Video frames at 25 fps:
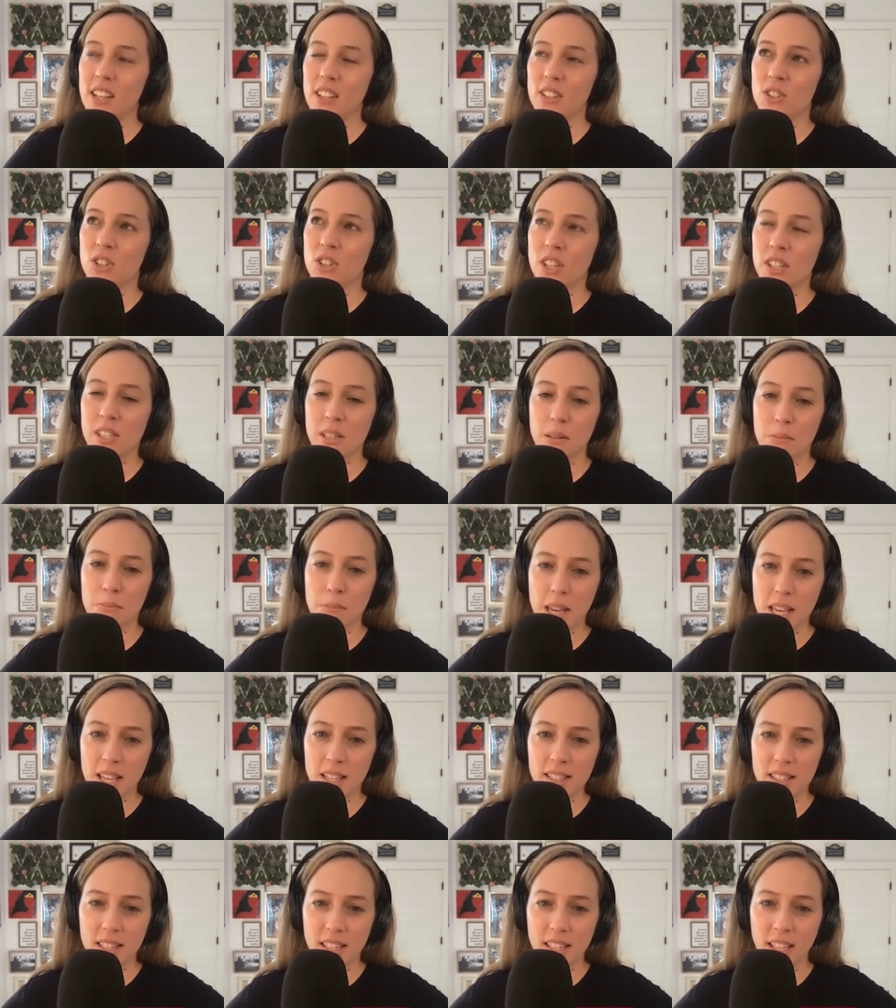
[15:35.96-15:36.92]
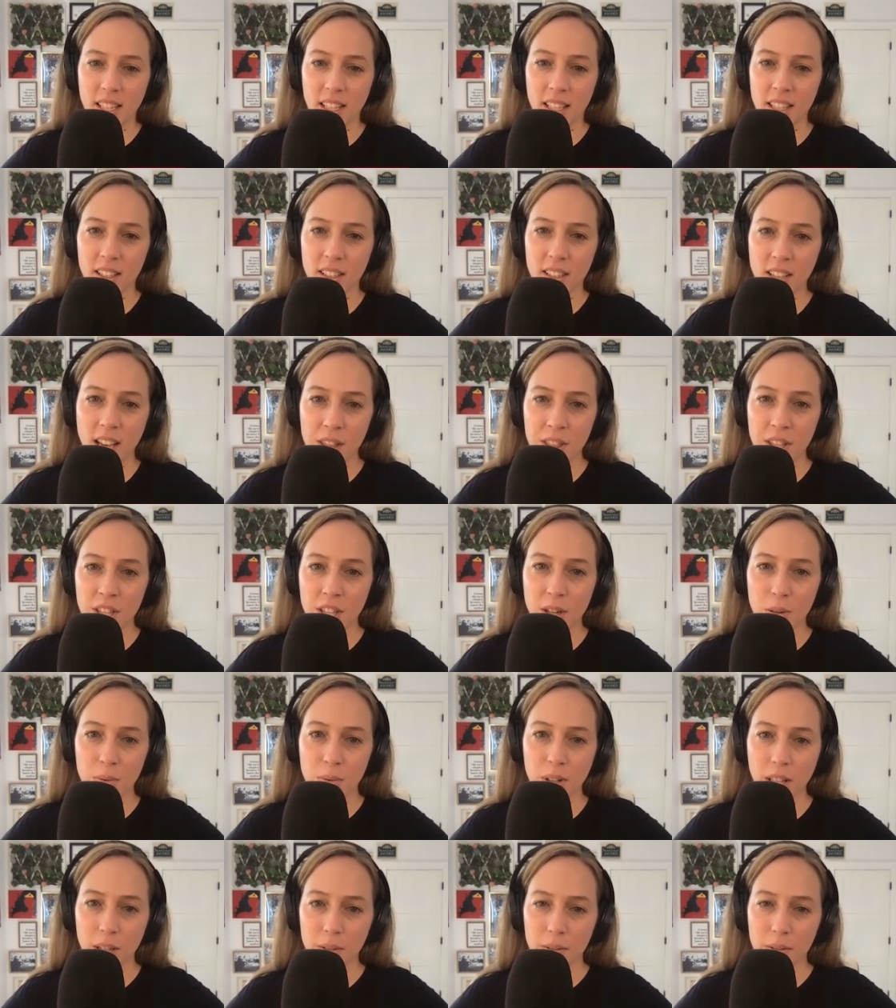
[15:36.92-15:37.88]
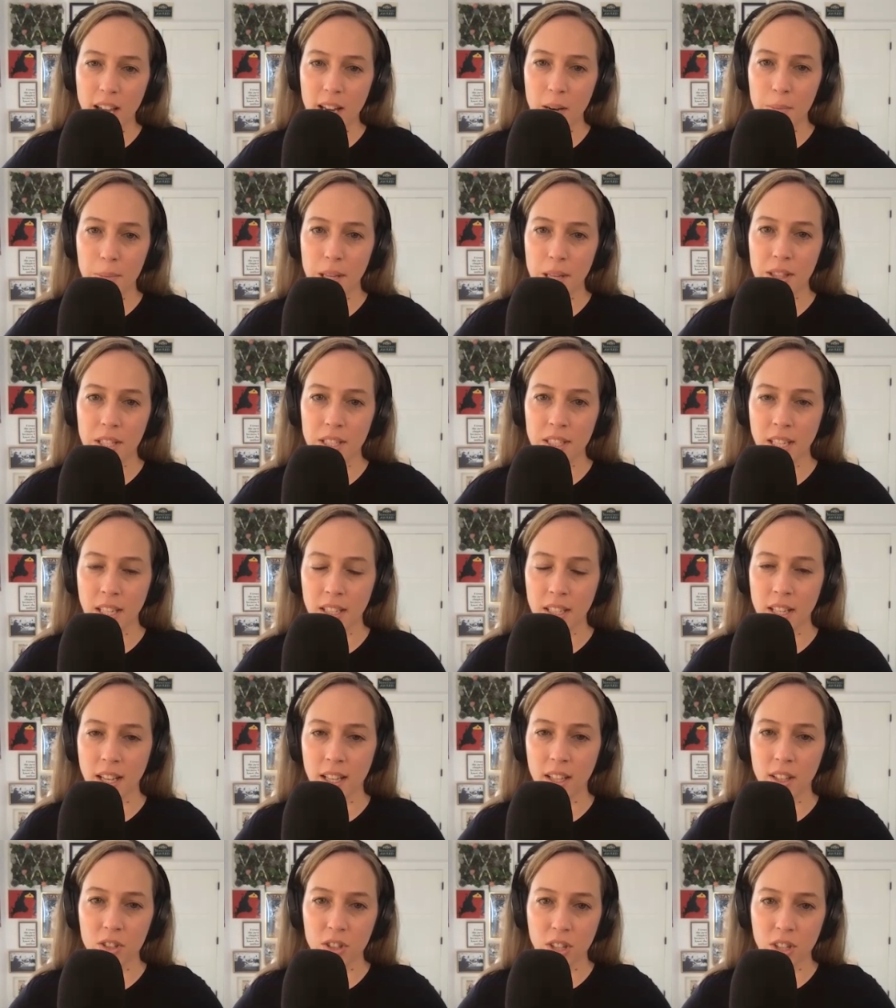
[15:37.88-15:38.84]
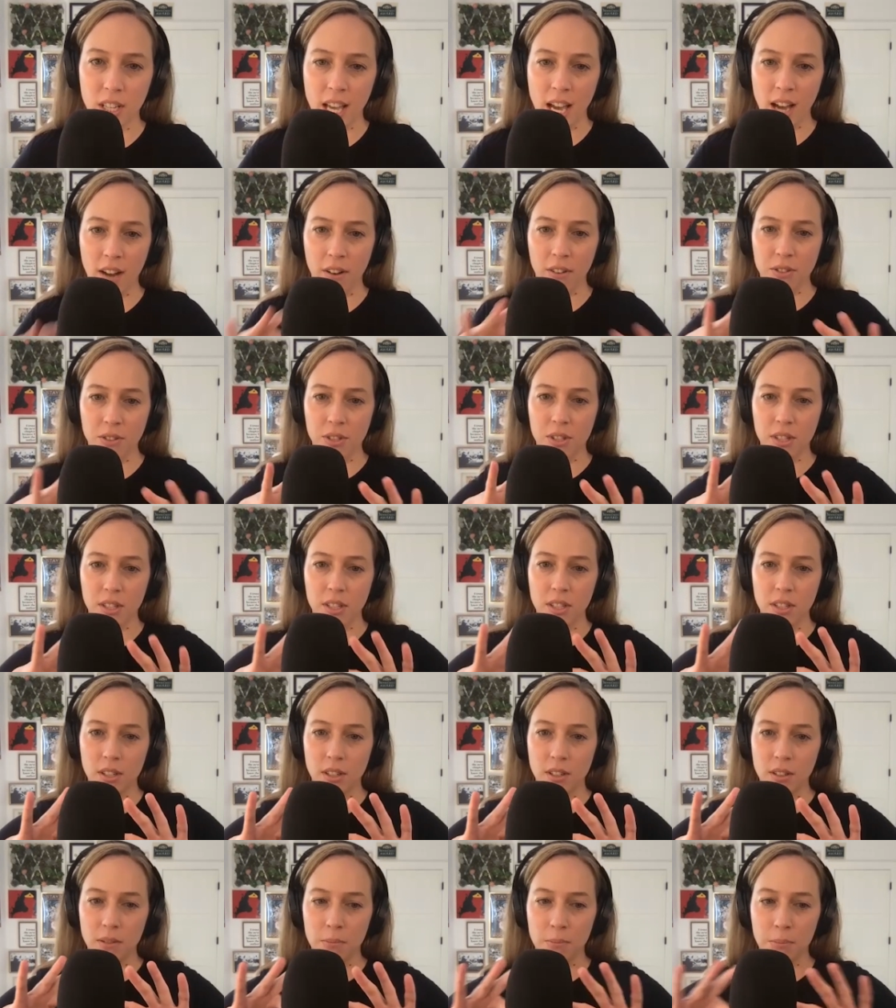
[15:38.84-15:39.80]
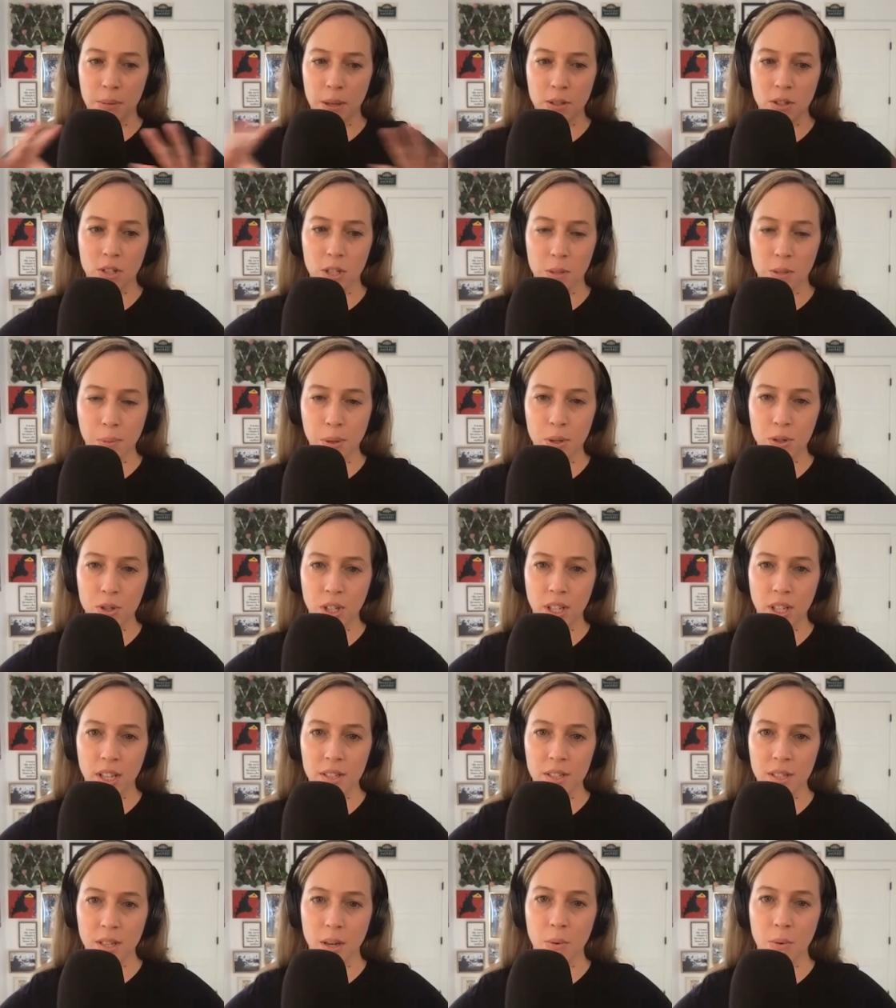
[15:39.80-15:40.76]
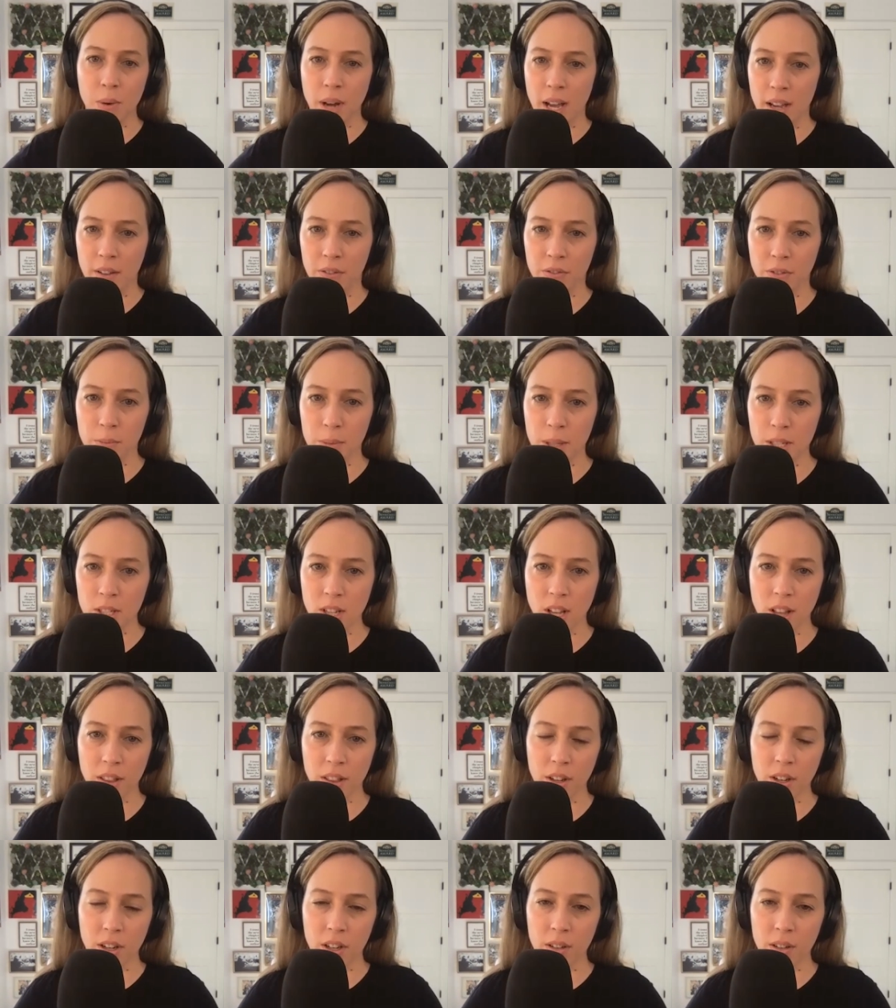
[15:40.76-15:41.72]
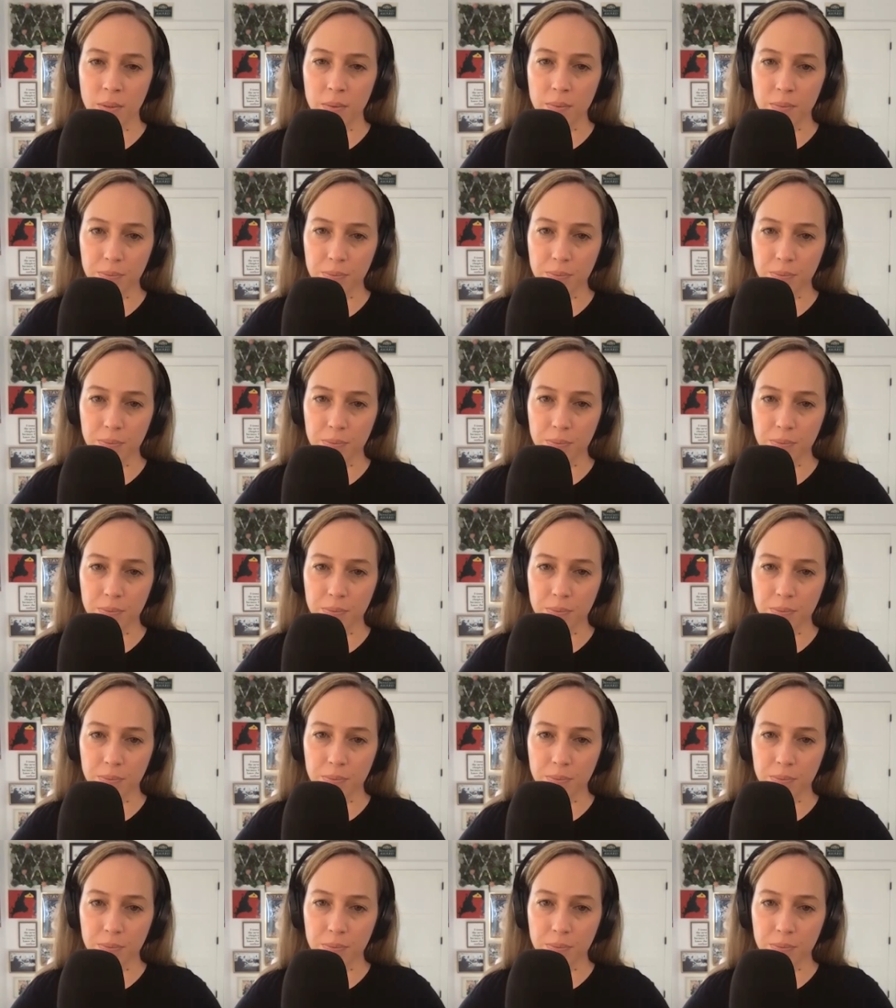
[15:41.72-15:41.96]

just amazing. I think you're really right about the technology and how it's been just pushing us away from each other